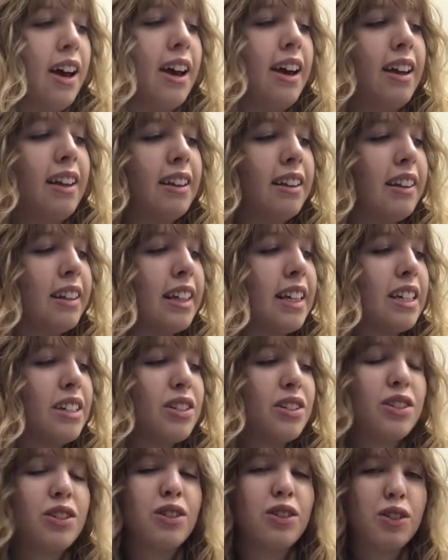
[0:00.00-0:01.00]
at
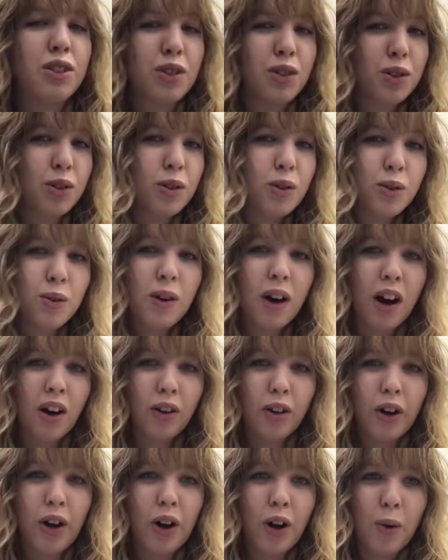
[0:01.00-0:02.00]
least 2
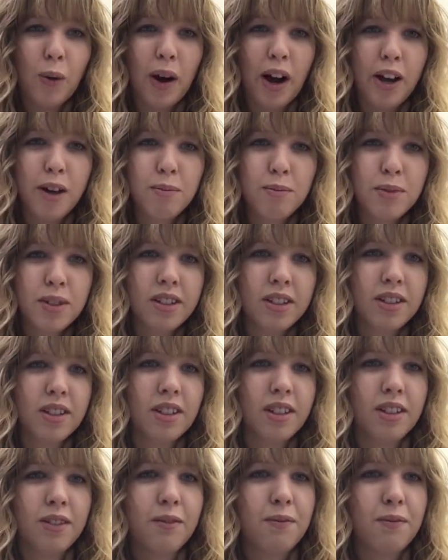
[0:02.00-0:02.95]
alcohol wipes,